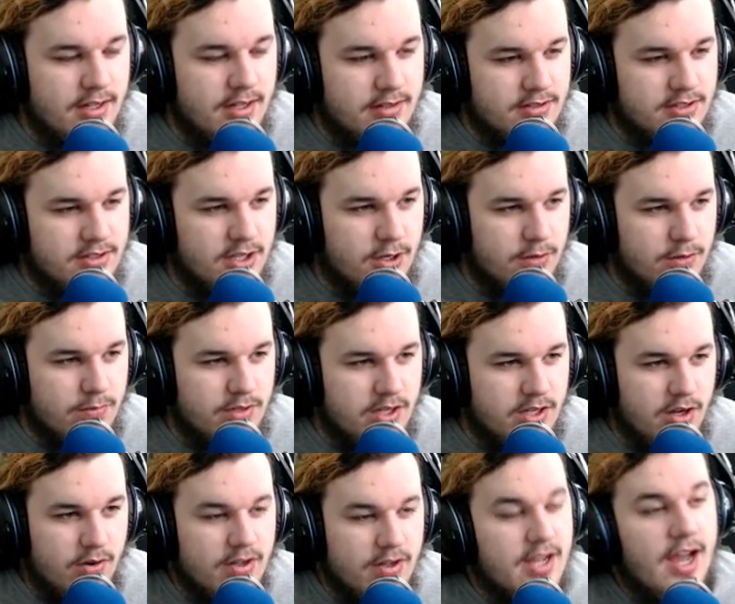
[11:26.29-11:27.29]
So, you
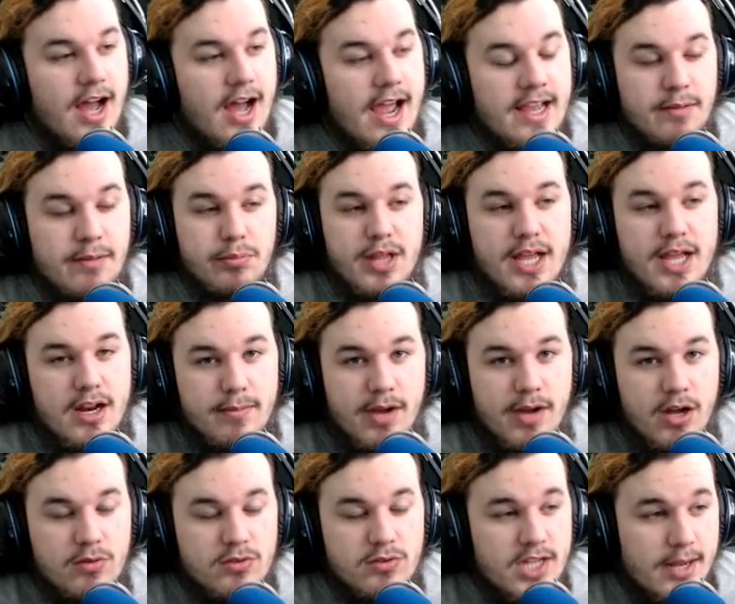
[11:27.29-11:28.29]
know, I can play it on
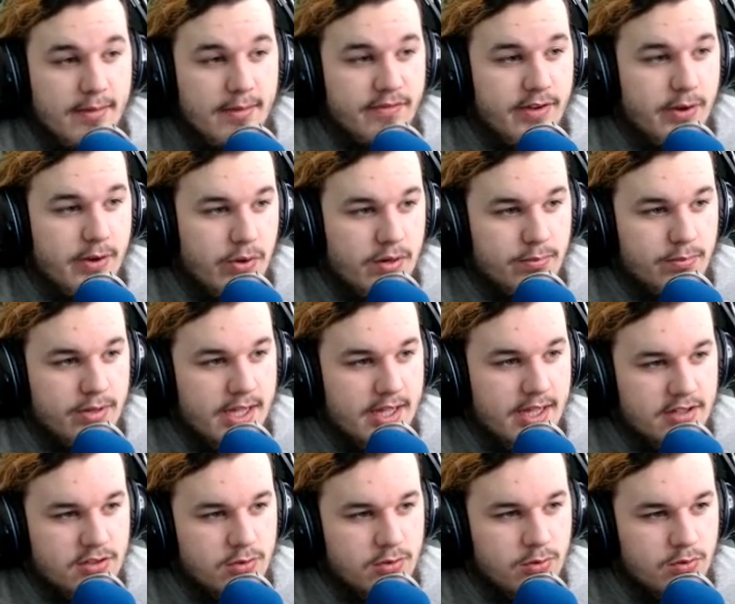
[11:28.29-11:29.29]
my own time if I want to play,
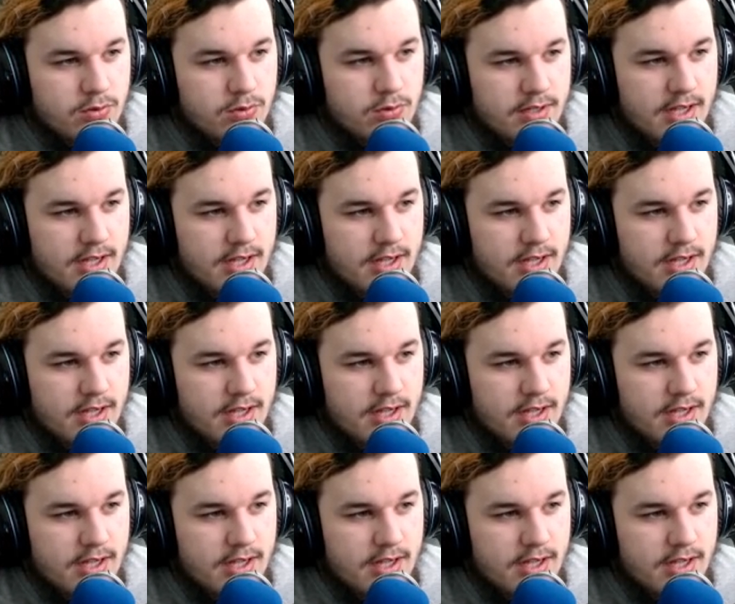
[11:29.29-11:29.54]
that's cool.